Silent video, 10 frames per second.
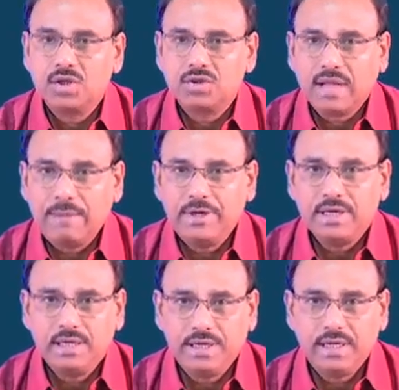So,
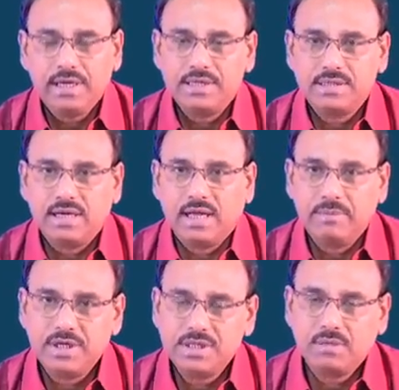capital D is the
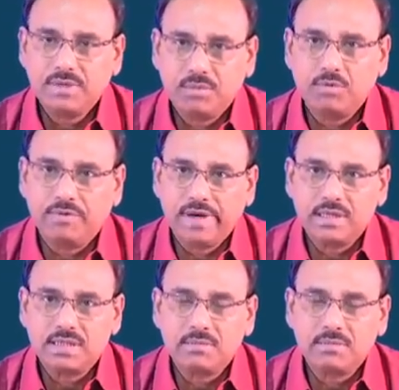dimension of the input vectors.